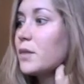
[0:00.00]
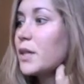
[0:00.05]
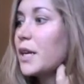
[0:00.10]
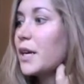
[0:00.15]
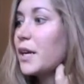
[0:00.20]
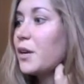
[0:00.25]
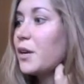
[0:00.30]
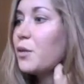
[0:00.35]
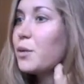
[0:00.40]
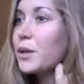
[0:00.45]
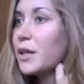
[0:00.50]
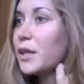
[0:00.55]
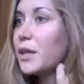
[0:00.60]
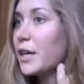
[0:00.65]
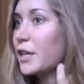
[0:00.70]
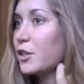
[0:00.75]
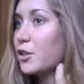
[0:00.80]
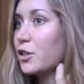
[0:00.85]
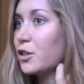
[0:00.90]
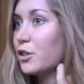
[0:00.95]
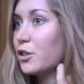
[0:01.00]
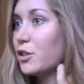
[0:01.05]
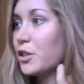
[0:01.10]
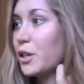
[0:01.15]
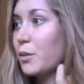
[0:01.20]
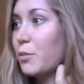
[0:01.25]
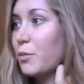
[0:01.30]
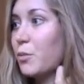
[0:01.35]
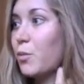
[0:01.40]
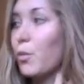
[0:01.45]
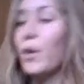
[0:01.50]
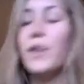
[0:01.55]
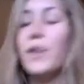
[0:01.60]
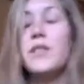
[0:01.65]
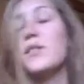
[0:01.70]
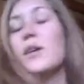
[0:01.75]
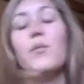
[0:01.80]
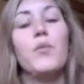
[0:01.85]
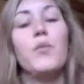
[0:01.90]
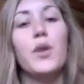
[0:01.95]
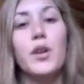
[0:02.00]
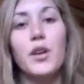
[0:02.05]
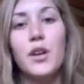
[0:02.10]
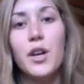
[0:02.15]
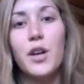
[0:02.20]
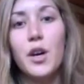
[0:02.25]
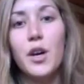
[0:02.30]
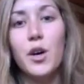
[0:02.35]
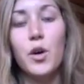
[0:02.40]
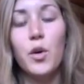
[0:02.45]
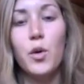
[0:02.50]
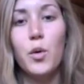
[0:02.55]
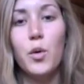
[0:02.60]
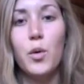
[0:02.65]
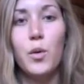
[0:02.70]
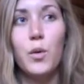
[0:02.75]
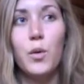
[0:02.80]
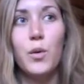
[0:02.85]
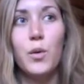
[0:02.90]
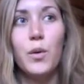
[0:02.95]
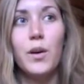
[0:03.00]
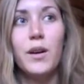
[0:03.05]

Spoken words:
in a relationship with someone who